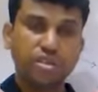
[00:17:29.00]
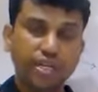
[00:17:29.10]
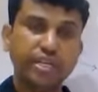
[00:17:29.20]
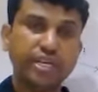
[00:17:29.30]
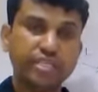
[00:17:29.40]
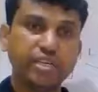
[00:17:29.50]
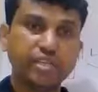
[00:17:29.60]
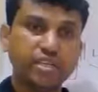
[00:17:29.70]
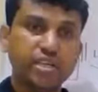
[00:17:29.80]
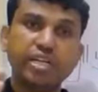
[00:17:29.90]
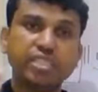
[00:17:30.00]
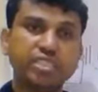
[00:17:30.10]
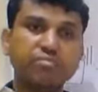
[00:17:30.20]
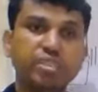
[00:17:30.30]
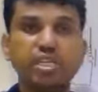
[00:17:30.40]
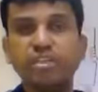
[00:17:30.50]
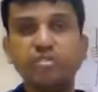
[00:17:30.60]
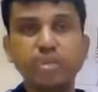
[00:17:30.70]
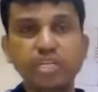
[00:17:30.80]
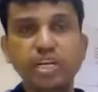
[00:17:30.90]
inductor, it doesn't mean that
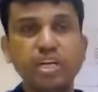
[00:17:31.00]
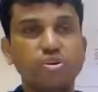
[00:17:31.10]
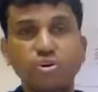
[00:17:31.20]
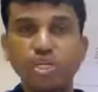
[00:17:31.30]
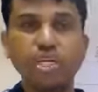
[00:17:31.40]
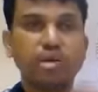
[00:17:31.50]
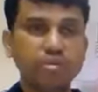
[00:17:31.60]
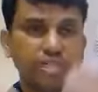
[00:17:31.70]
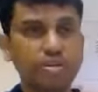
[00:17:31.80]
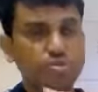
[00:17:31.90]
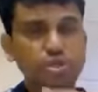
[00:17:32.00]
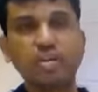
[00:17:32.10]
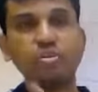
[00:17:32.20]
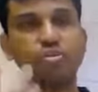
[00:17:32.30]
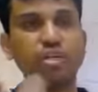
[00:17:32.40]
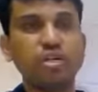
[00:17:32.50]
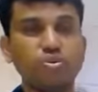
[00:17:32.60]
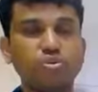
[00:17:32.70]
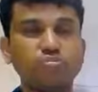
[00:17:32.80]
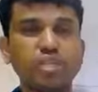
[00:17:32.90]
immediately, oh, okay, come here, you can
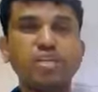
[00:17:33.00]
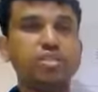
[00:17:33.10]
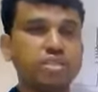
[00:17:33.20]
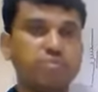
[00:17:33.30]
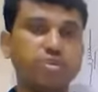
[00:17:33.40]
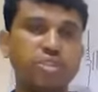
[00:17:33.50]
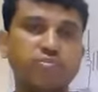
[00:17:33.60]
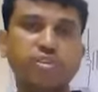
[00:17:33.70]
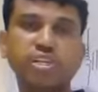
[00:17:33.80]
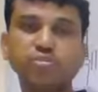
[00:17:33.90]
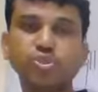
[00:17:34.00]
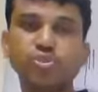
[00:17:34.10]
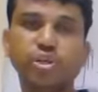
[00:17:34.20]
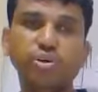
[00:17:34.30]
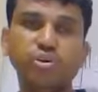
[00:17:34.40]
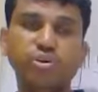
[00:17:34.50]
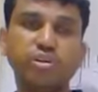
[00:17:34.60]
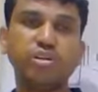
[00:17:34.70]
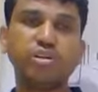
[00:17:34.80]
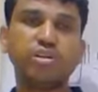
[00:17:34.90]
go. Suppose someone comes to your
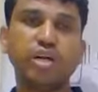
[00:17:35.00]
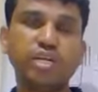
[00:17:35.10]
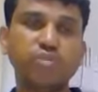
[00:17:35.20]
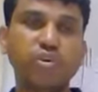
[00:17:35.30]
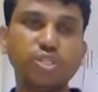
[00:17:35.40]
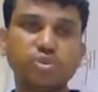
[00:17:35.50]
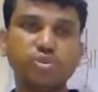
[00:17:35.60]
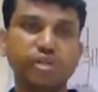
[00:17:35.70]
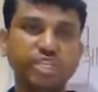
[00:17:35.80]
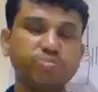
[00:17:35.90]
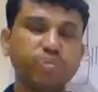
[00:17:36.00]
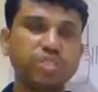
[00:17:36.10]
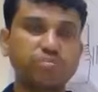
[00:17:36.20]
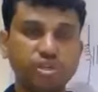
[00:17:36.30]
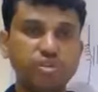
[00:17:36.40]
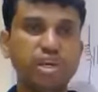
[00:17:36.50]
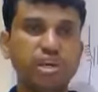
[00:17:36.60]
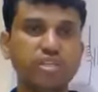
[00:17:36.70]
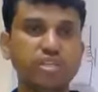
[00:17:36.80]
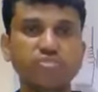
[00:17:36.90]
door and he wants to trespass. Will you
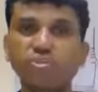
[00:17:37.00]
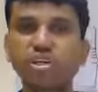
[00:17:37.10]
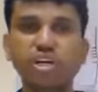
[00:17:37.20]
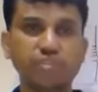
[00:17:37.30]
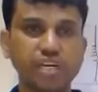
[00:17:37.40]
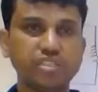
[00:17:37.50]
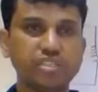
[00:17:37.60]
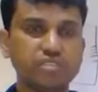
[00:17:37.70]
allow that? You won't allow, right?